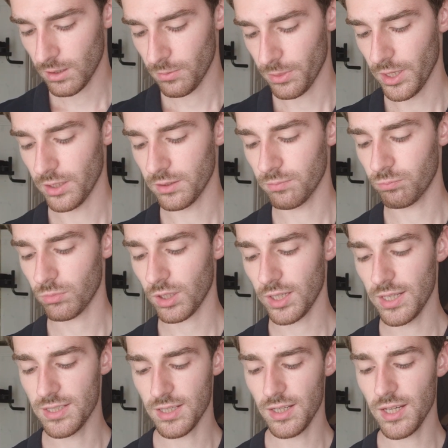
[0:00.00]
Then
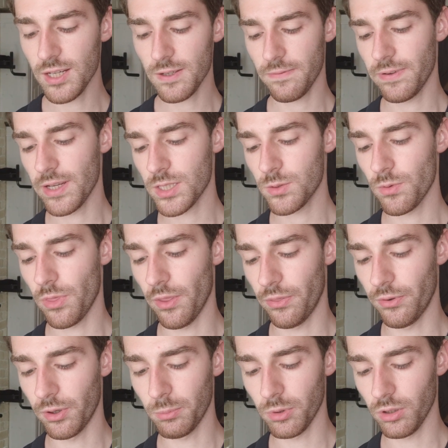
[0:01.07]
it interferes with the
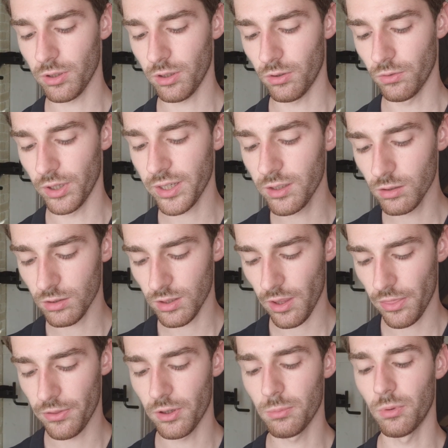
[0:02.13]

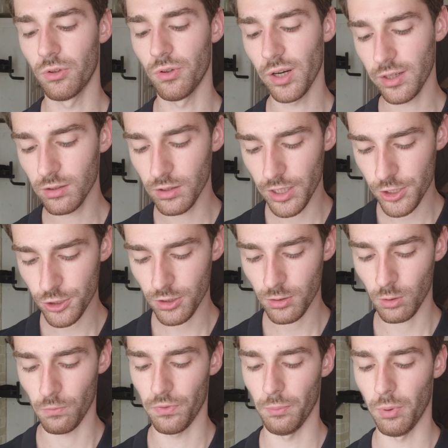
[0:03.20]
thermoregulation
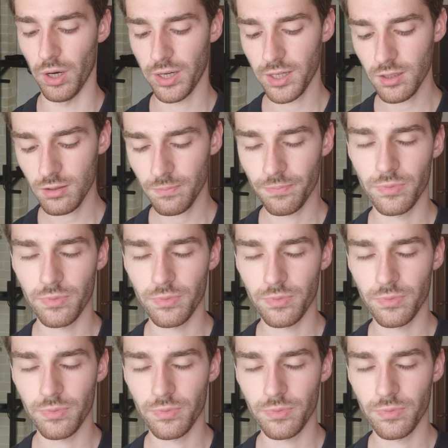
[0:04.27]
of the body,